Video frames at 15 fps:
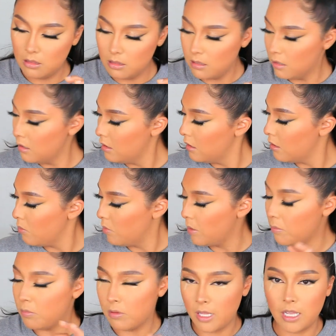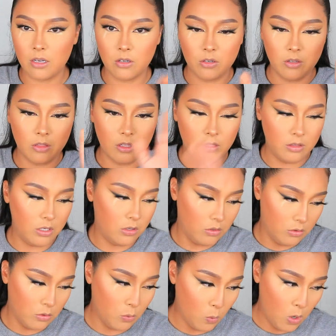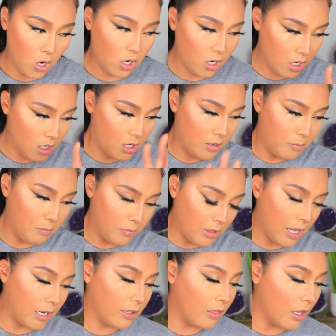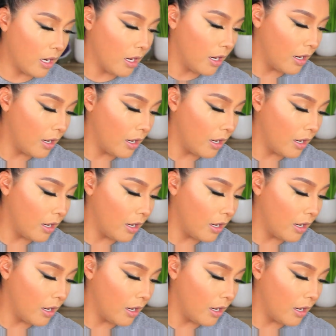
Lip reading: little bit blacker than the noir black that I